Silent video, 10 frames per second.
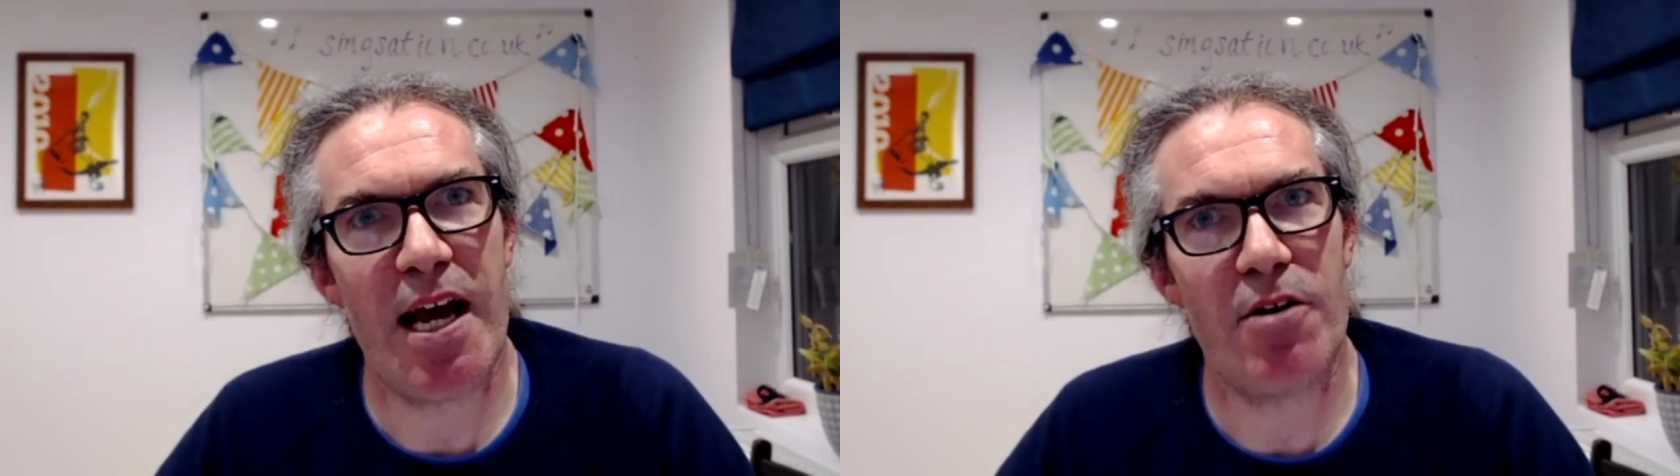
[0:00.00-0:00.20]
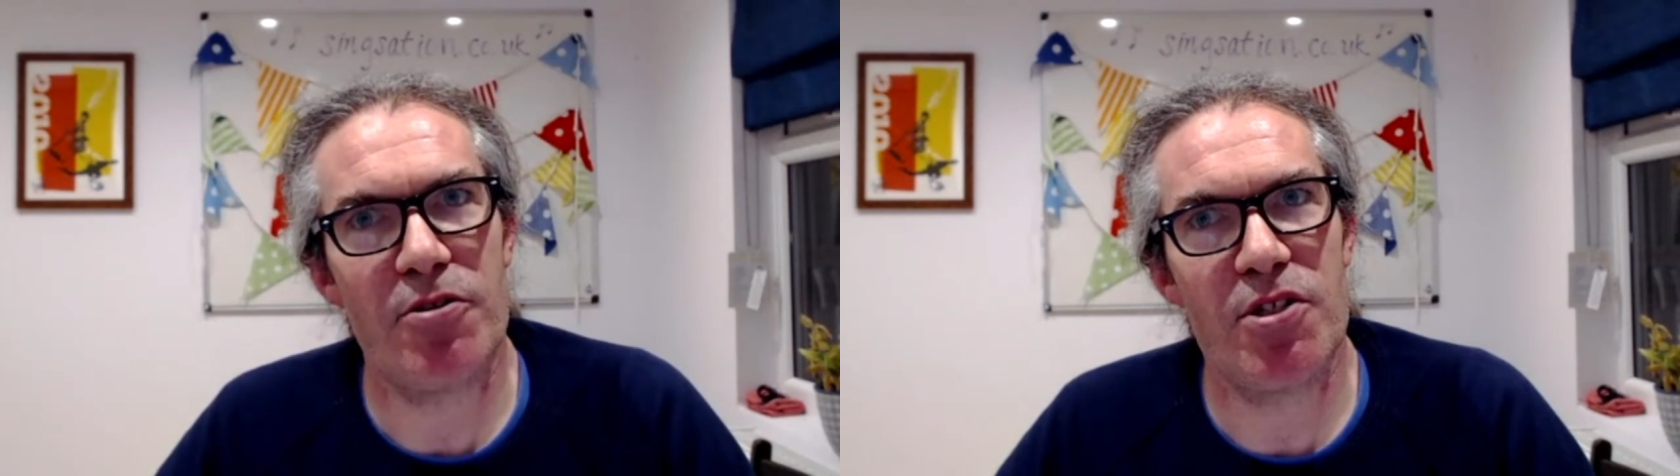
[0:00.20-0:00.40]

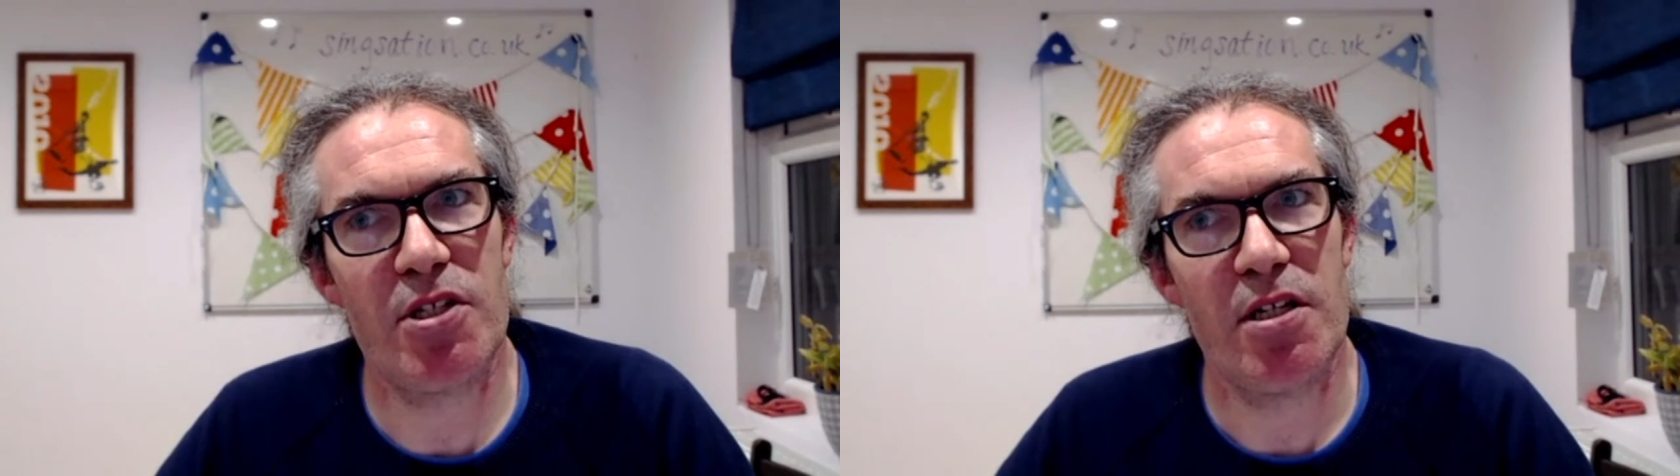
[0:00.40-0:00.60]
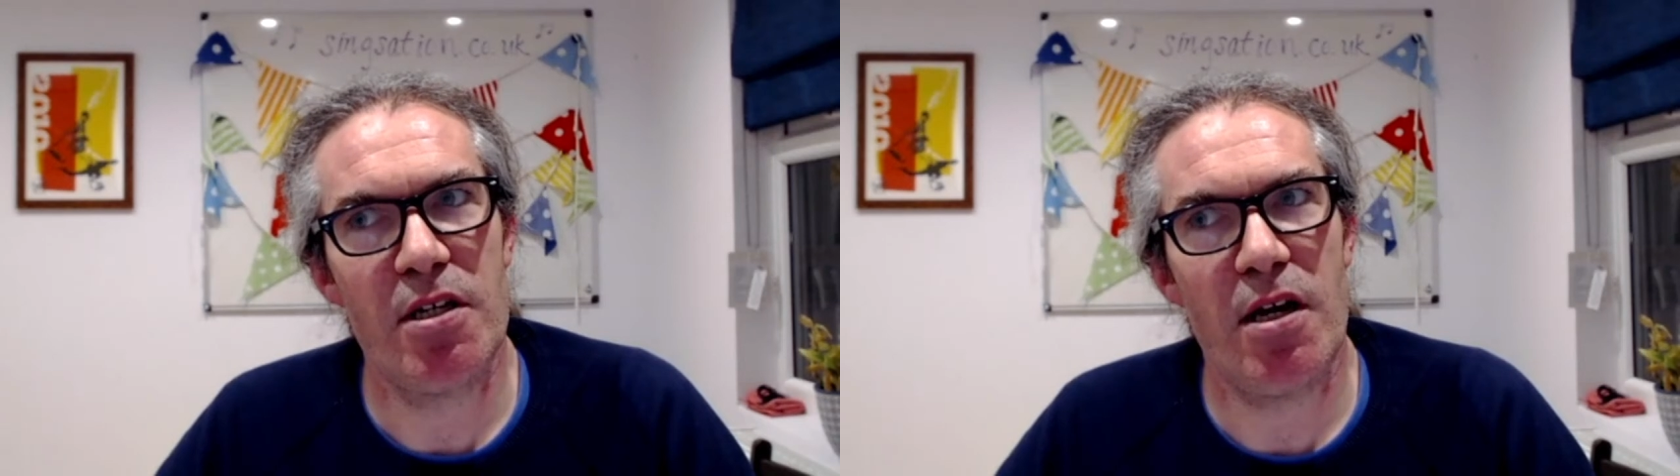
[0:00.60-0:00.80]

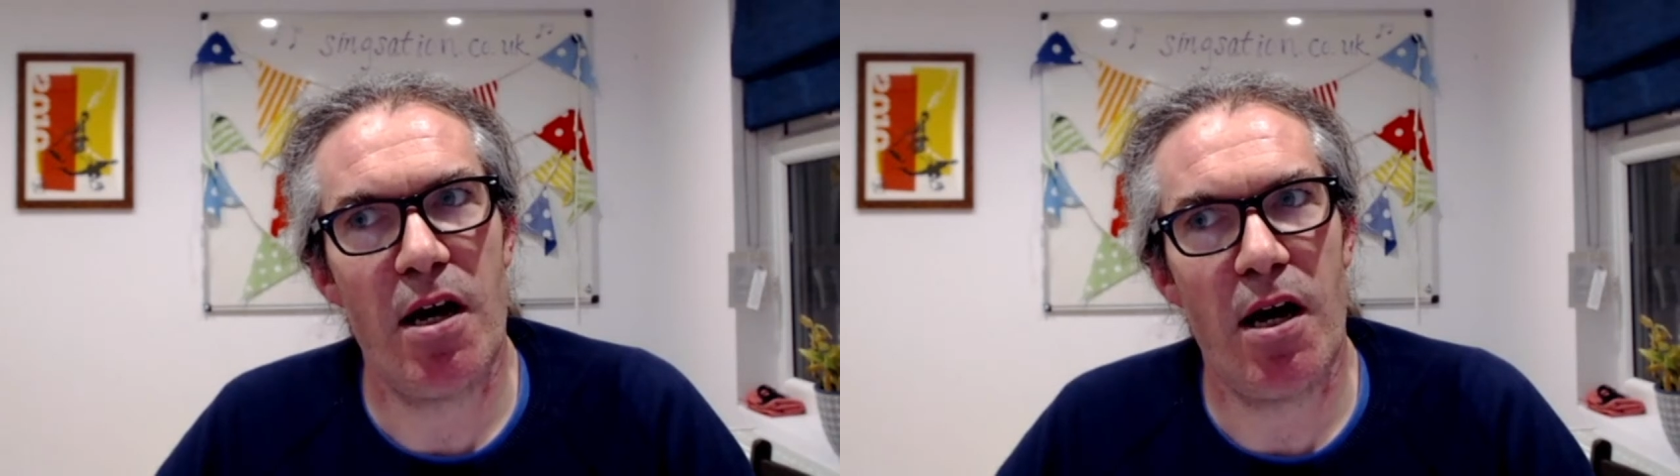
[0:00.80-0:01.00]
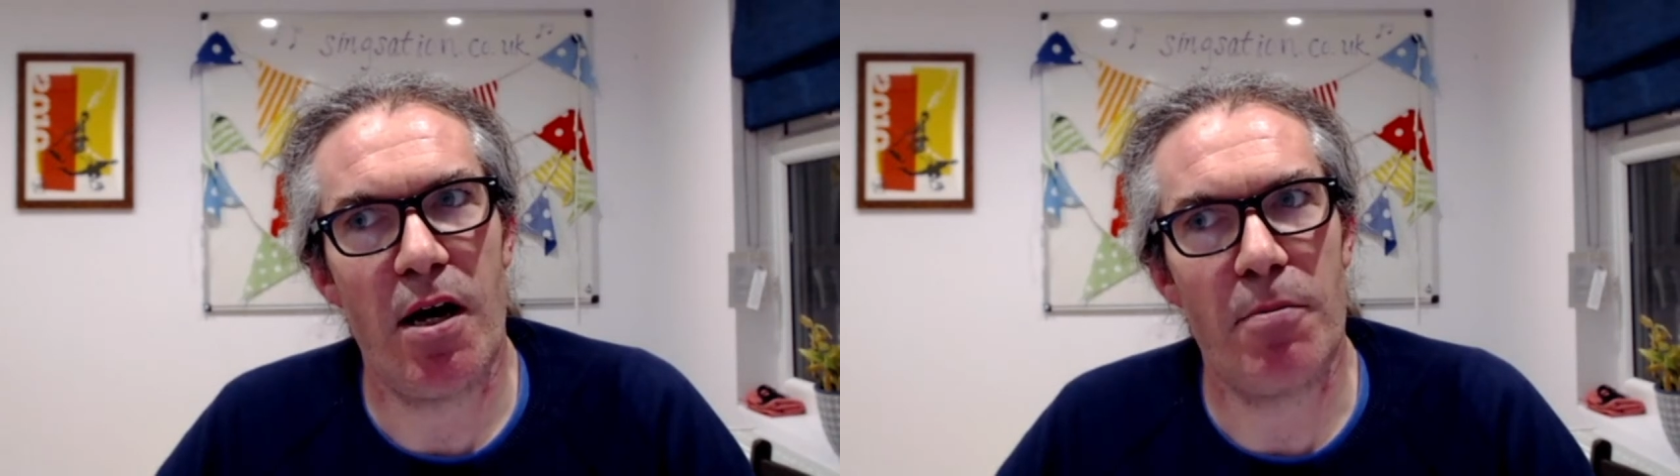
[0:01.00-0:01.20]
out
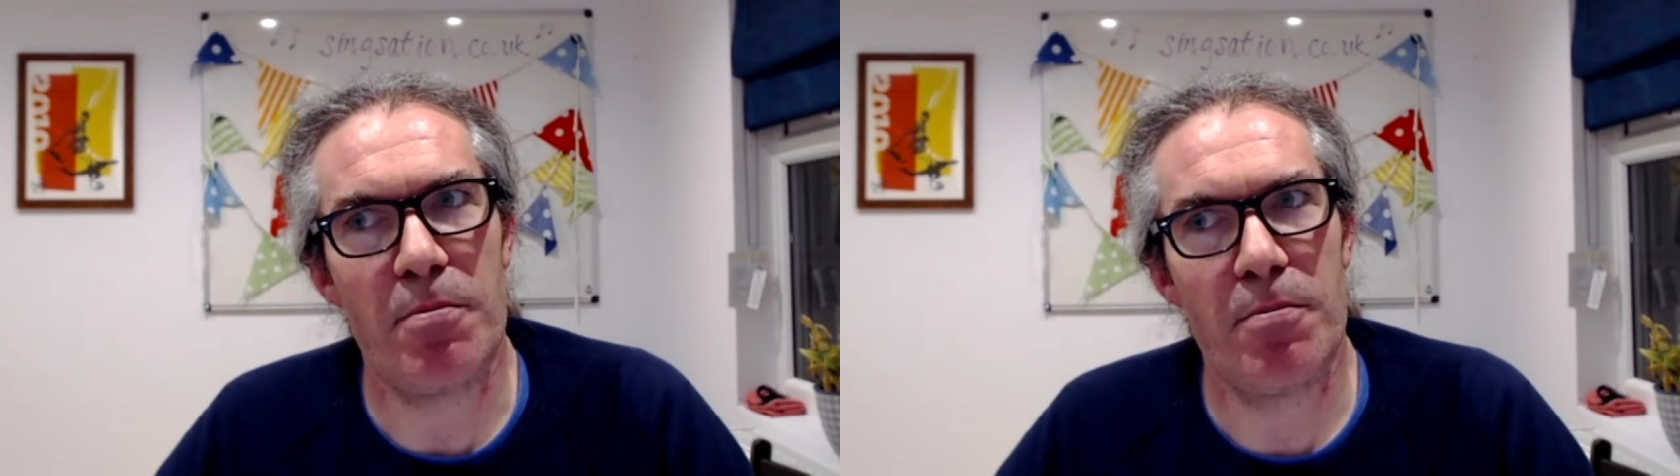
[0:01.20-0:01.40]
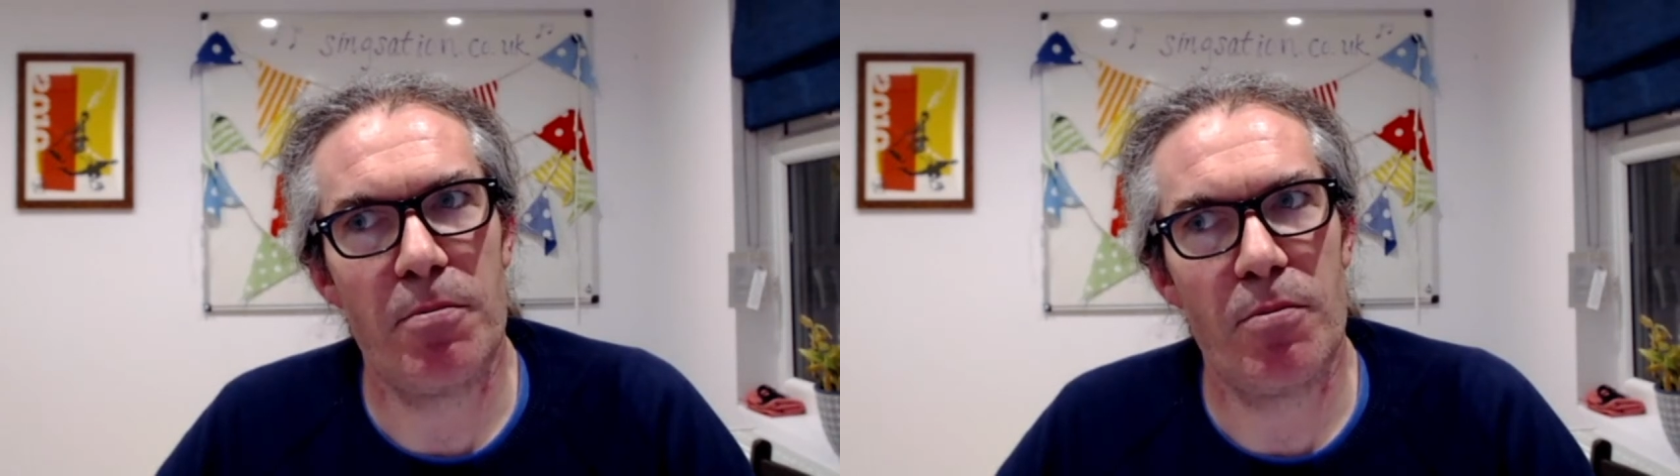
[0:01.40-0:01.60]
that